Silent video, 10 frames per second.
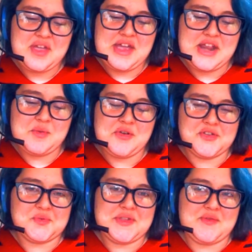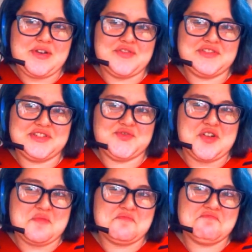Anyone knows where that reference is
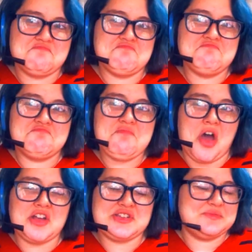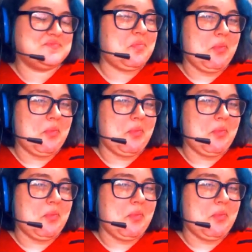from? Awesome.